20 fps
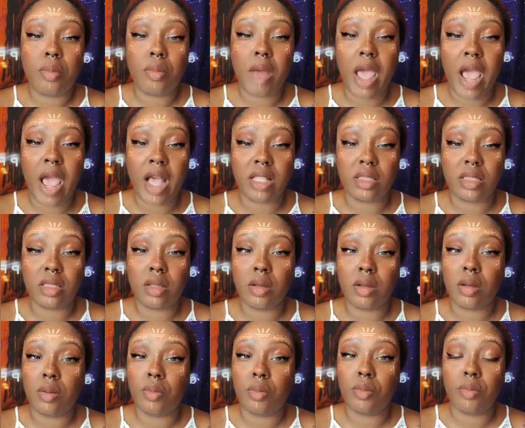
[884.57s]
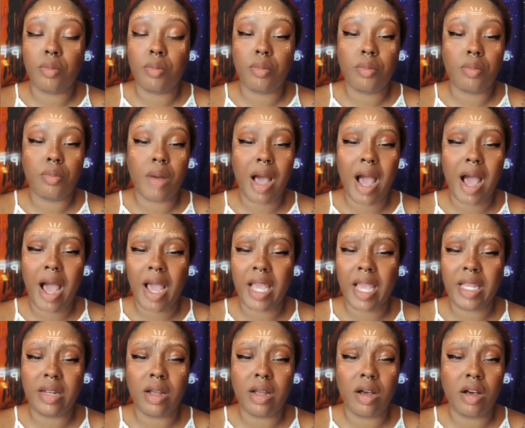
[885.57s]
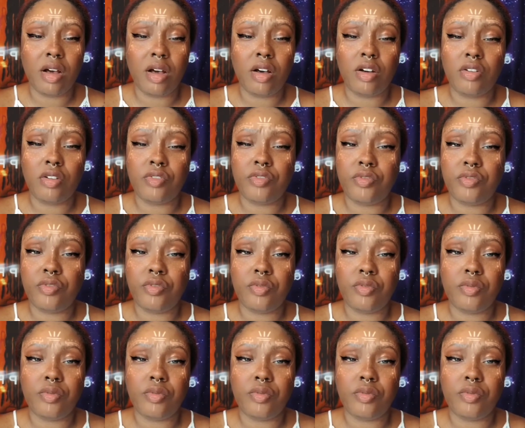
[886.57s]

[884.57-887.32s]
at the height of